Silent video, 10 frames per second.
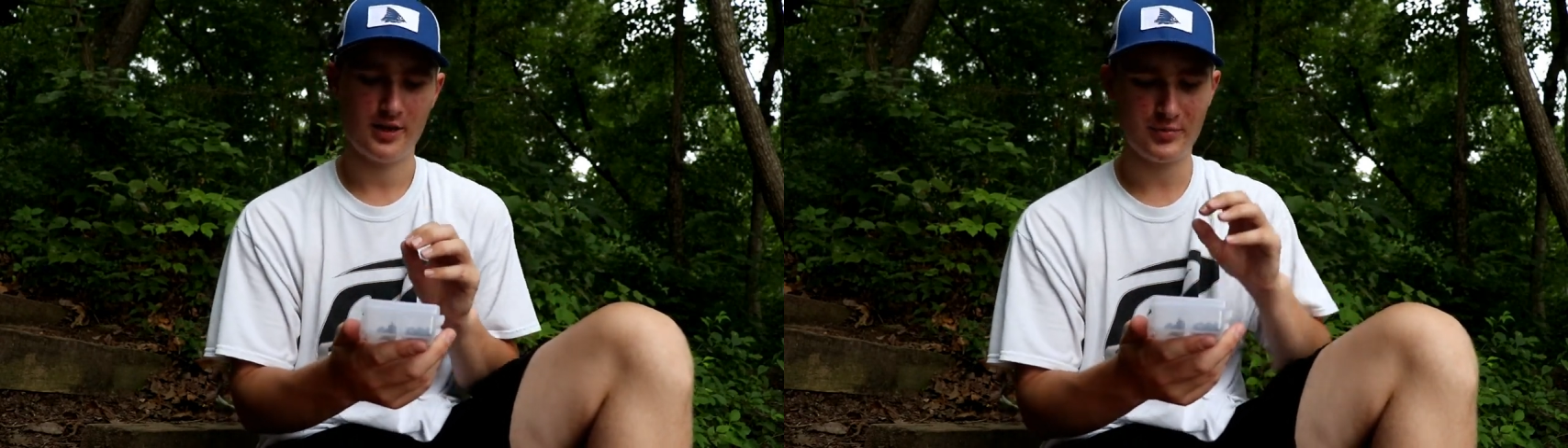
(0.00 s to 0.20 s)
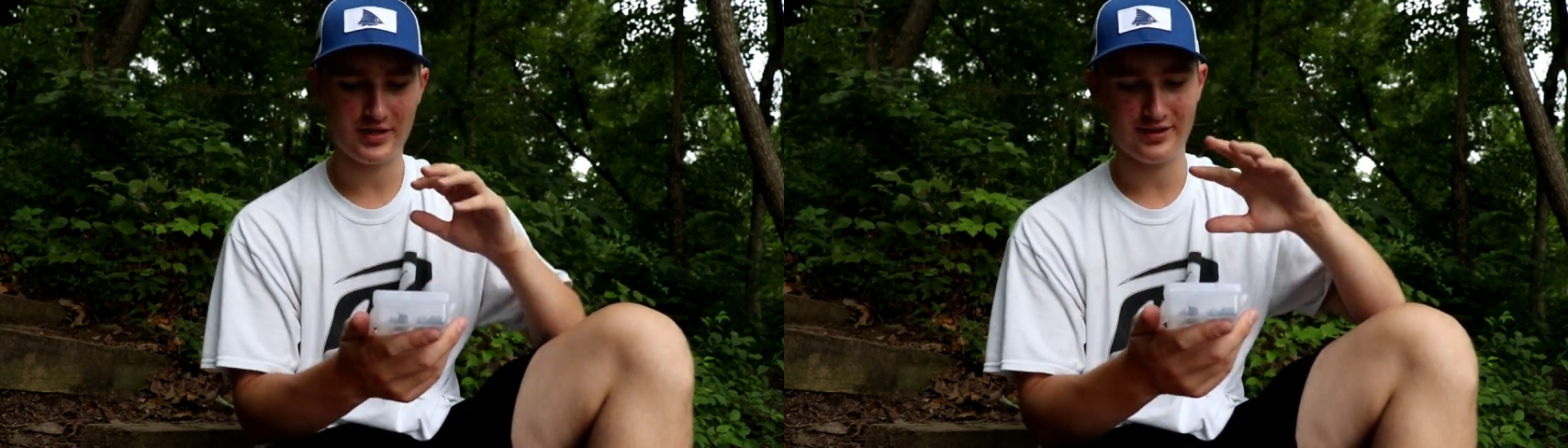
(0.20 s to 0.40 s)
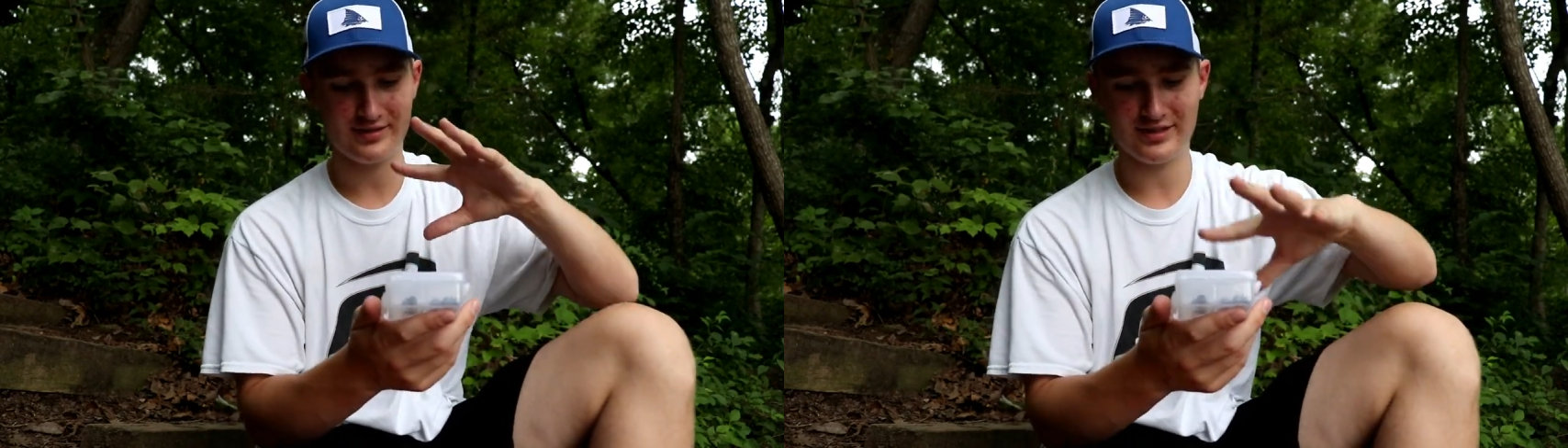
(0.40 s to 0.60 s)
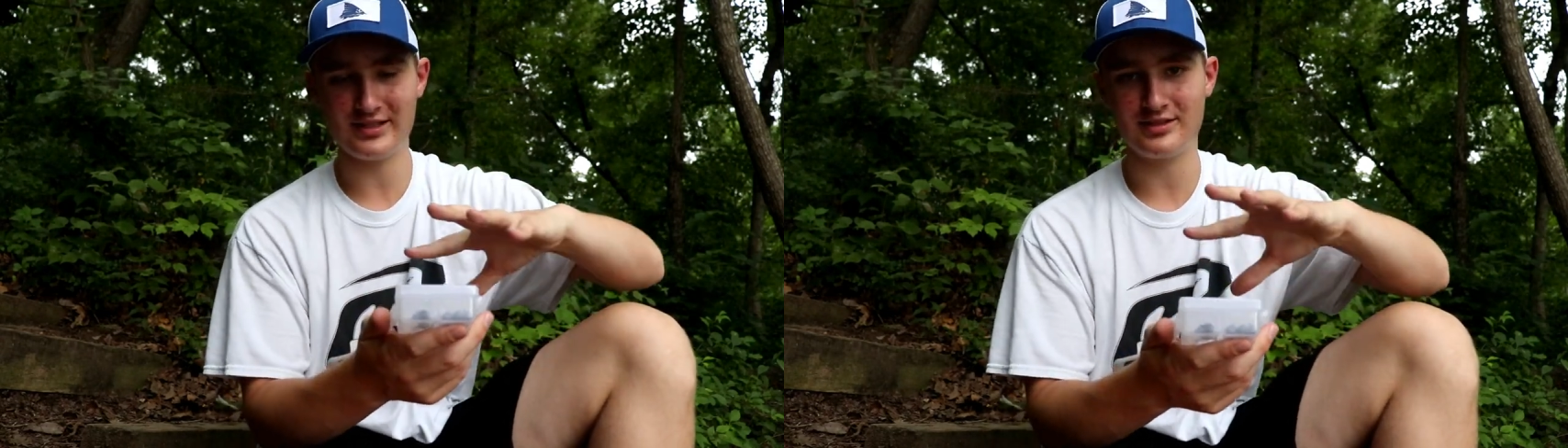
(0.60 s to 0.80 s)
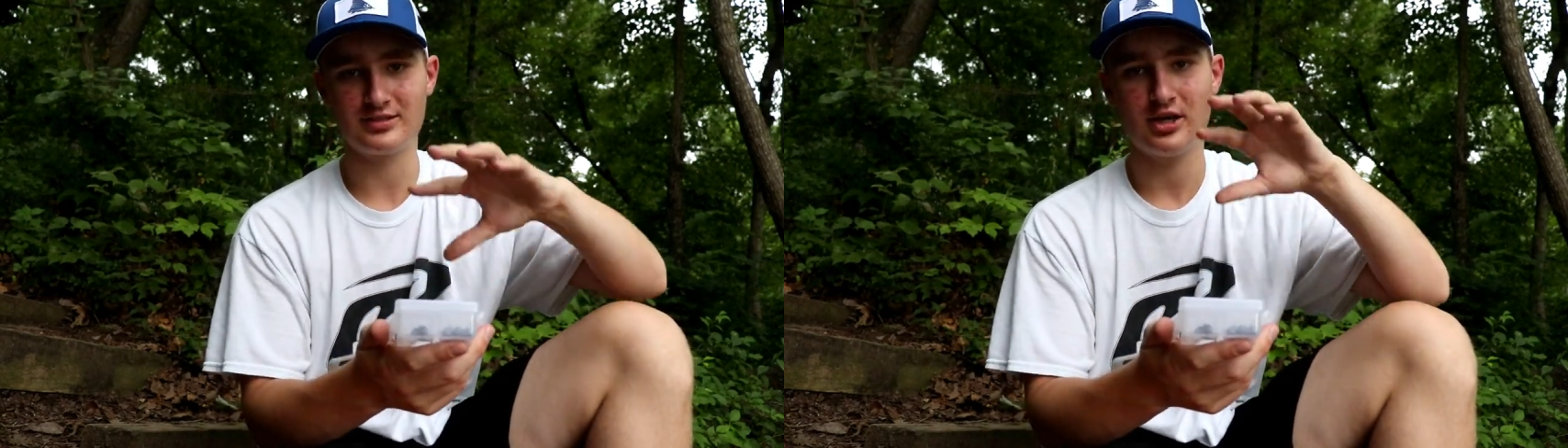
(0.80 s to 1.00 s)
but
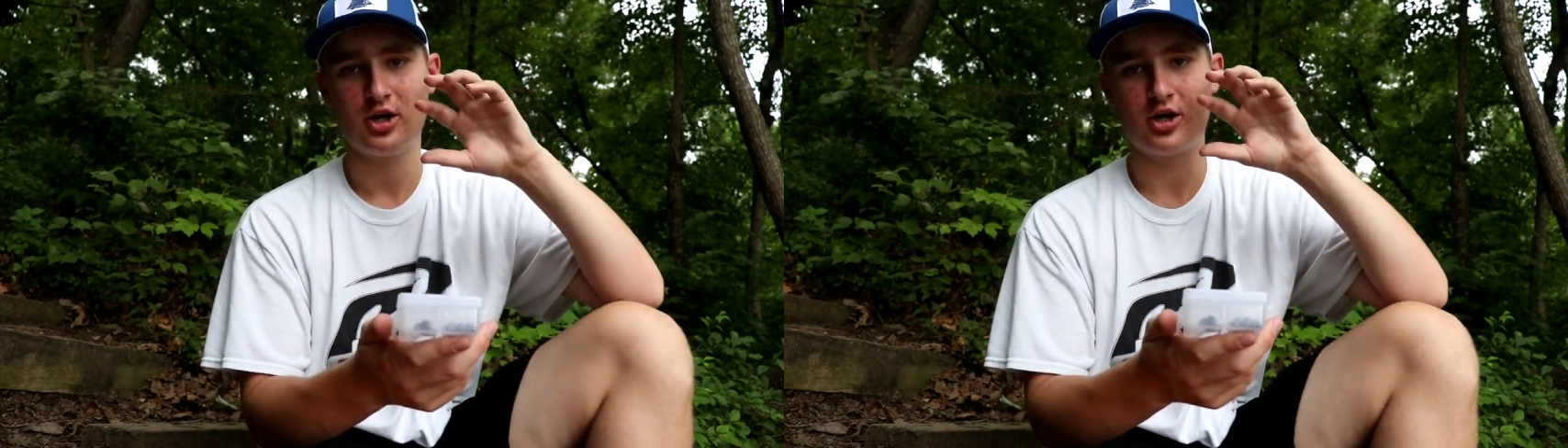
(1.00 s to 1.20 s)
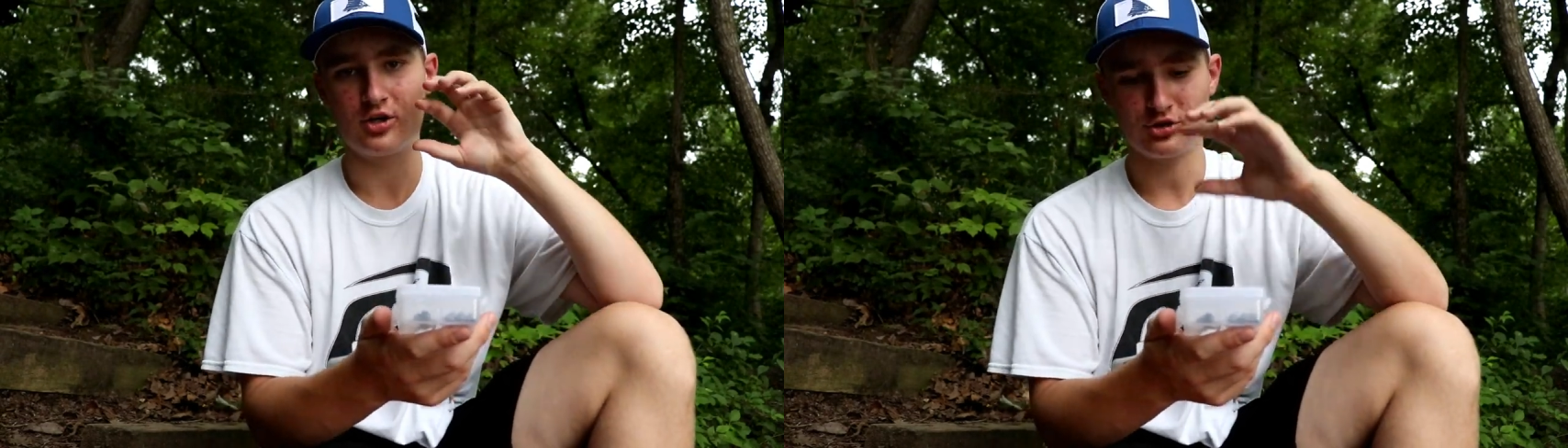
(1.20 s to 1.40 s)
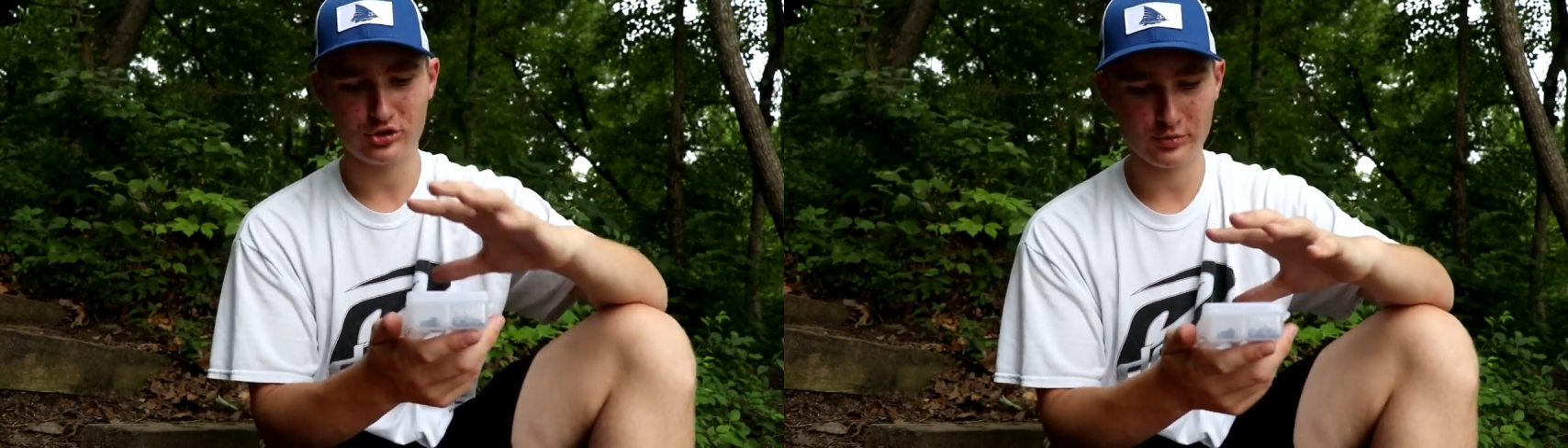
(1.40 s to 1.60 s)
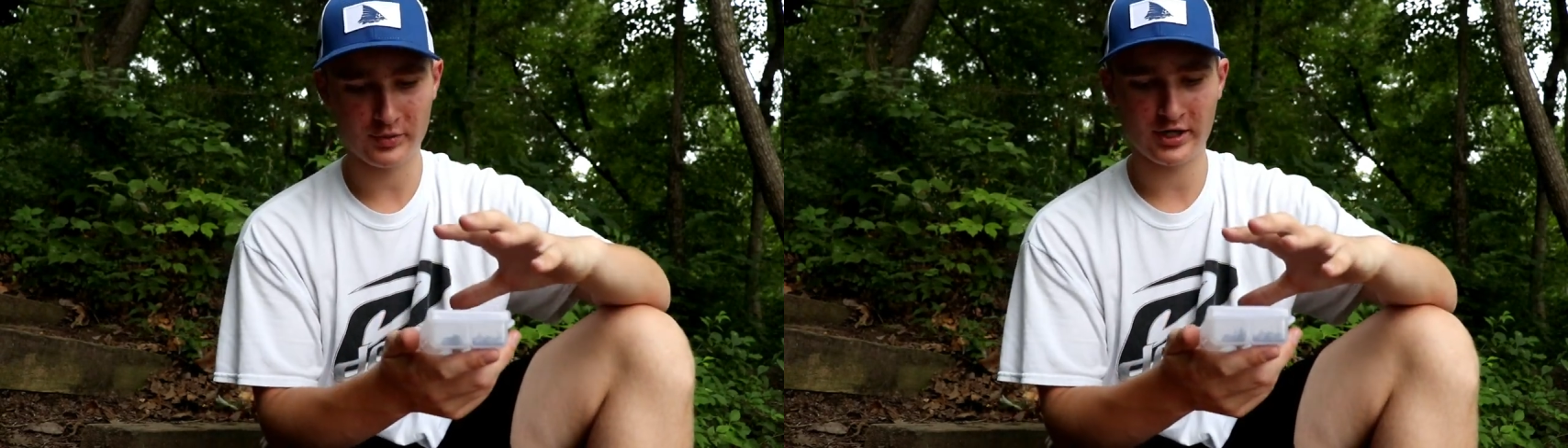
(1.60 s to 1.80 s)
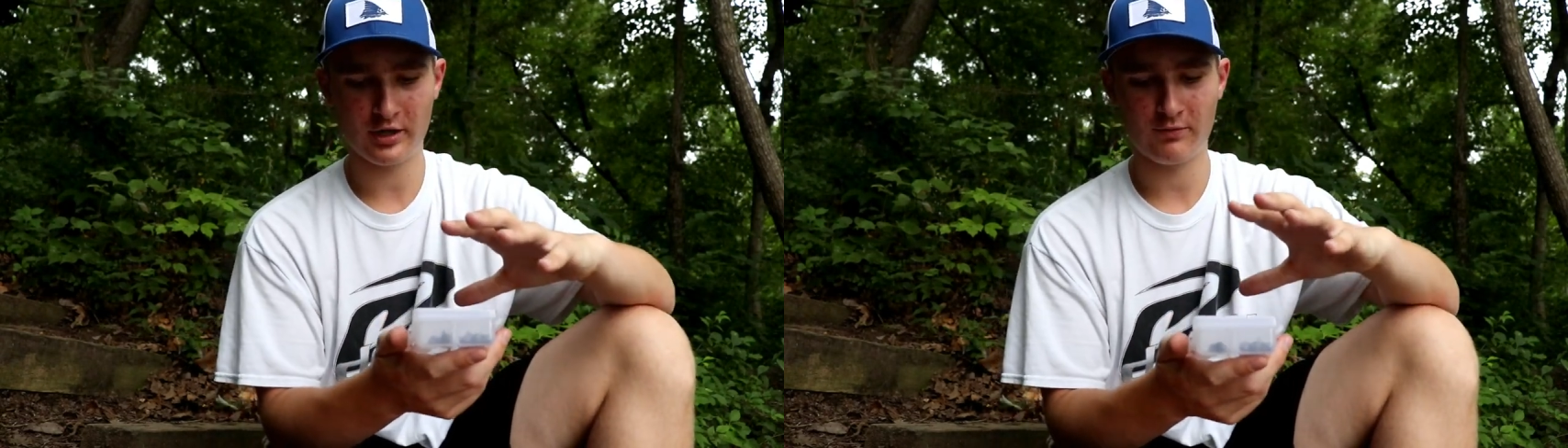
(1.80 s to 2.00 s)
these are
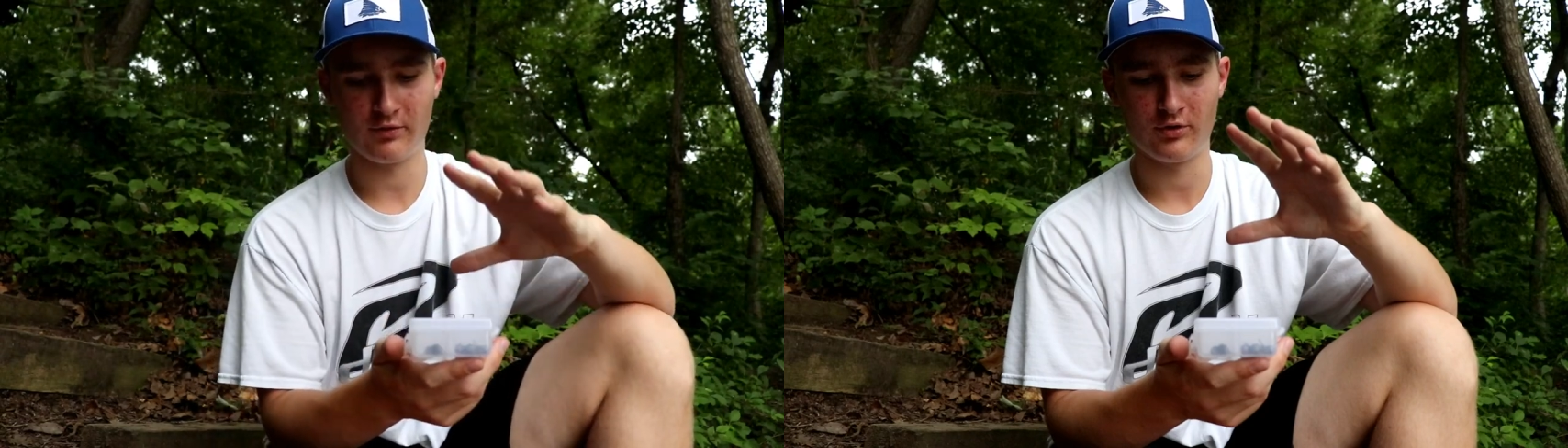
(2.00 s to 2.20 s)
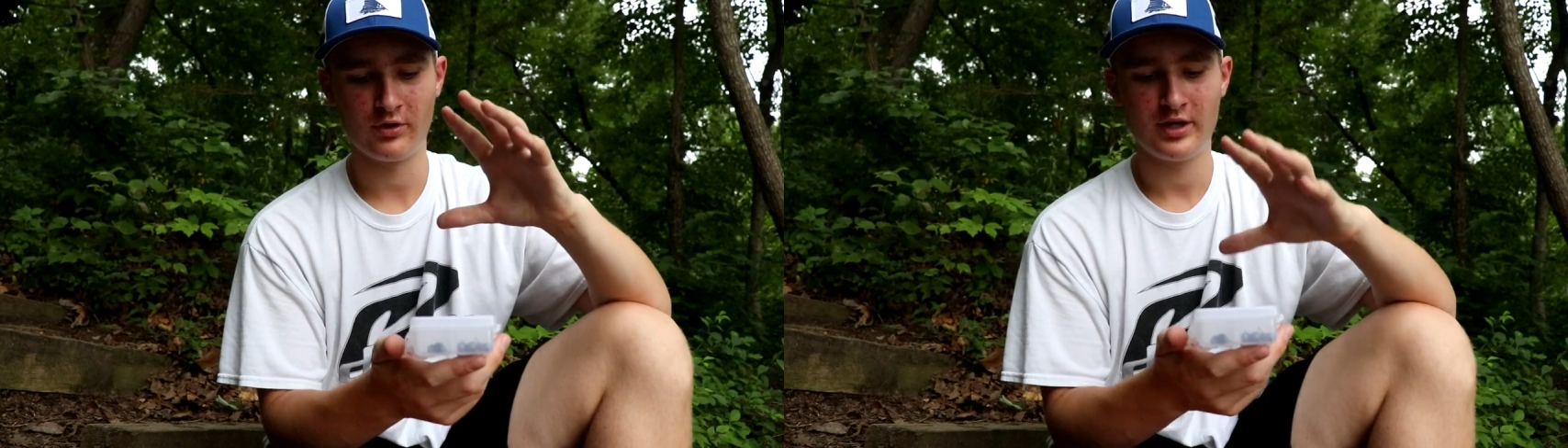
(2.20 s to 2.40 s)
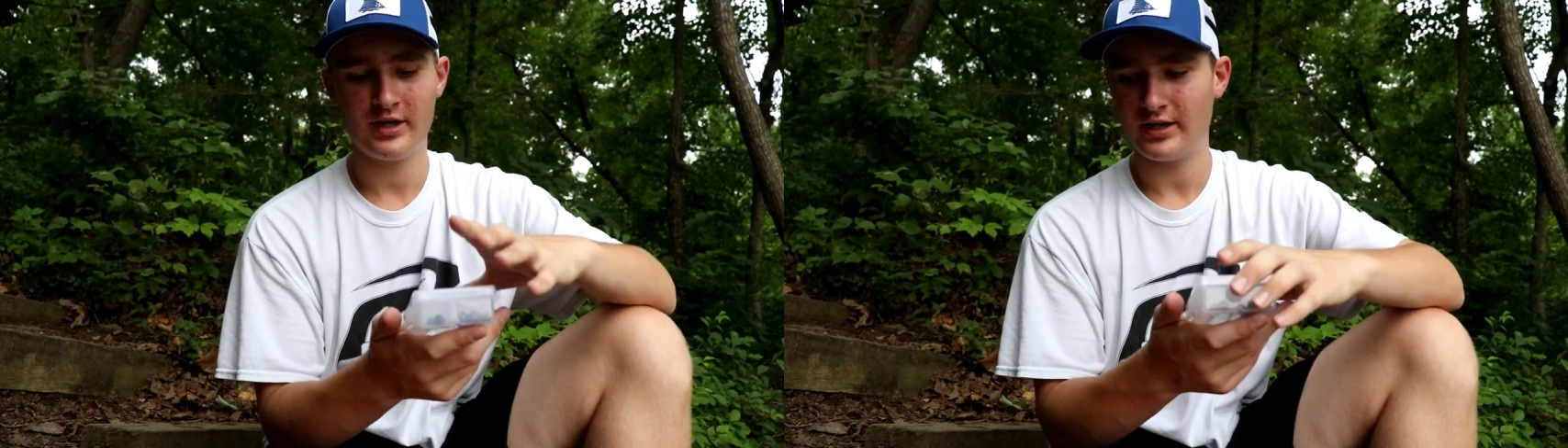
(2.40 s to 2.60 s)
super helpful.